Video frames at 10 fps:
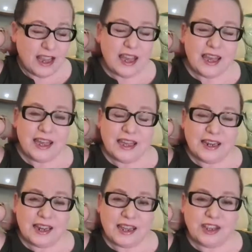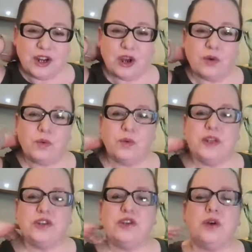And, when
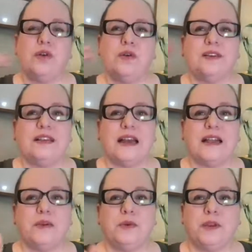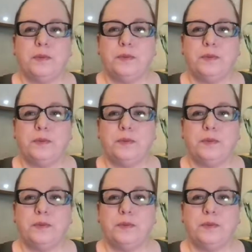you don't know exactly what the